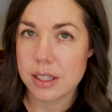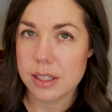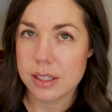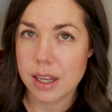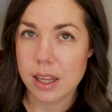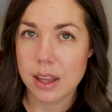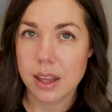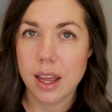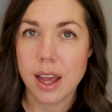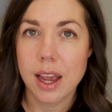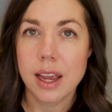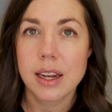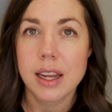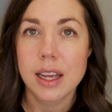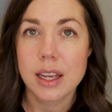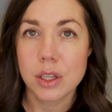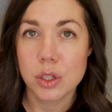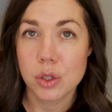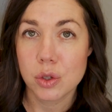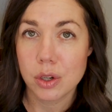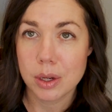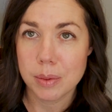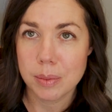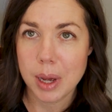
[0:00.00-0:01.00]
Sonlight
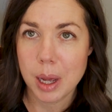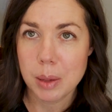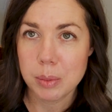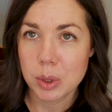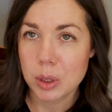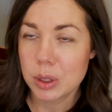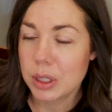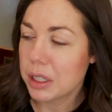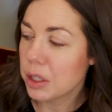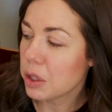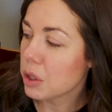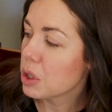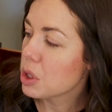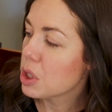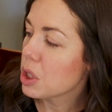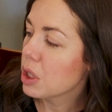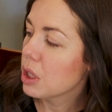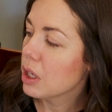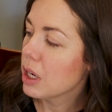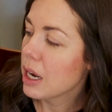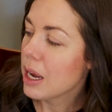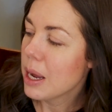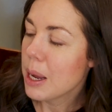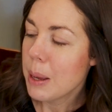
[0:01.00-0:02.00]
History Bible
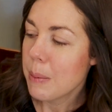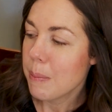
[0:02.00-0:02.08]
Literature,